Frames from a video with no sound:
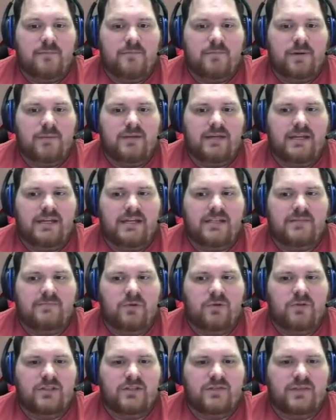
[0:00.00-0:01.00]
but because
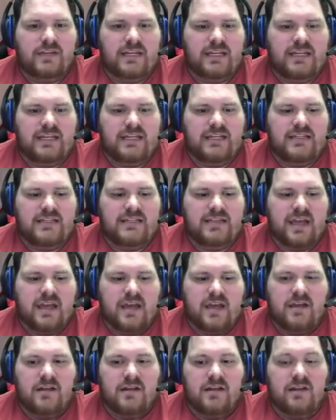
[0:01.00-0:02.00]
most of it is
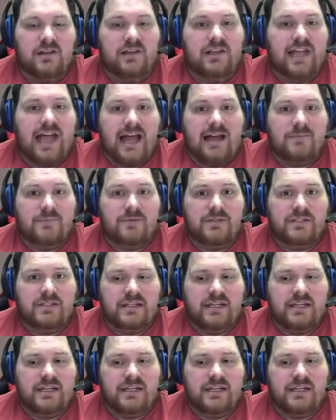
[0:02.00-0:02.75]
collapsed,